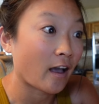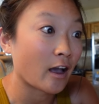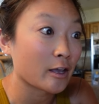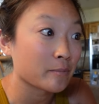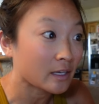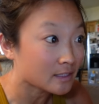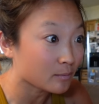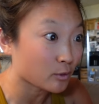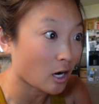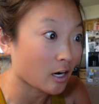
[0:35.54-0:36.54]
I made
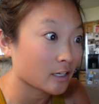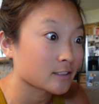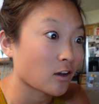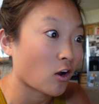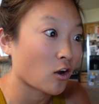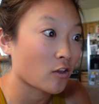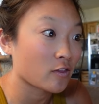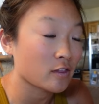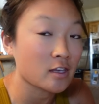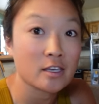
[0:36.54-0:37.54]
some progress
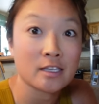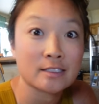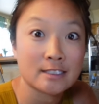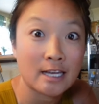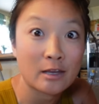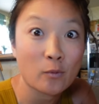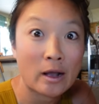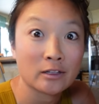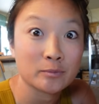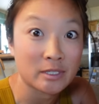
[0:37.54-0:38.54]
on the Stay
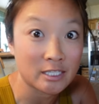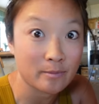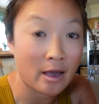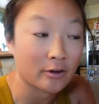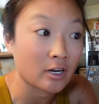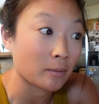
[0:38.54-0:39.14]
Wild Beanie pattern